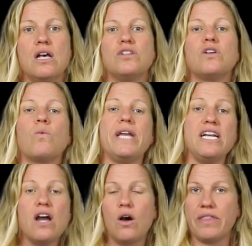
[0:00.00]
So we
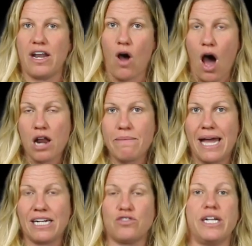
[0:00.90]
know that
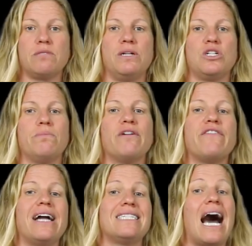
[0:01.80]
automatic transmission
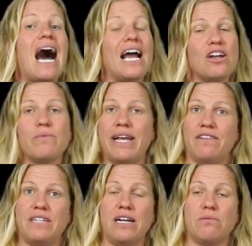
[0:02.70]
provides a higher rate
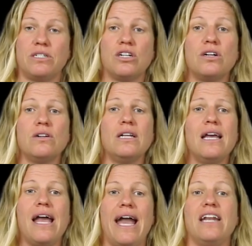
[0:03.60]
of data return,
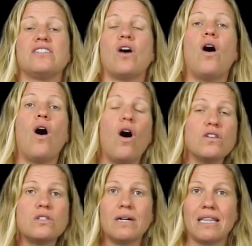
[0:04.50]
and it
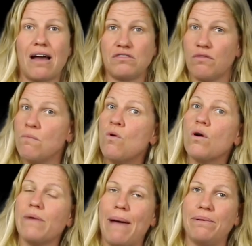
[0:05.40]
also allows for
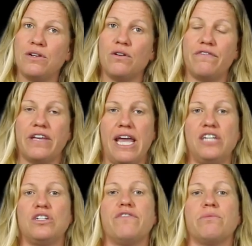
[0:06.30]
more rapid
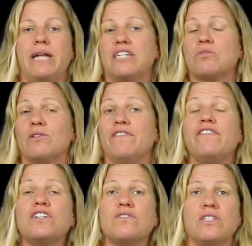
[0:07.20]
notification from National Marine
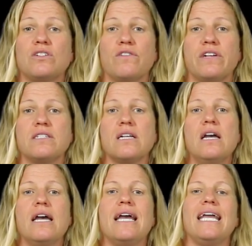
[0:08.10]
Fisheries Service
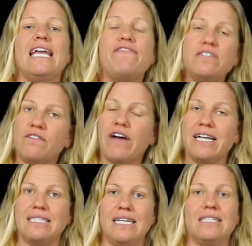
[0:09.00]
if a
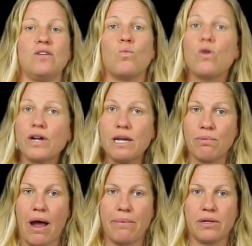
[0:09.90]
device isn't working
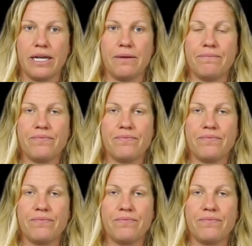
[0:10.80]
properly.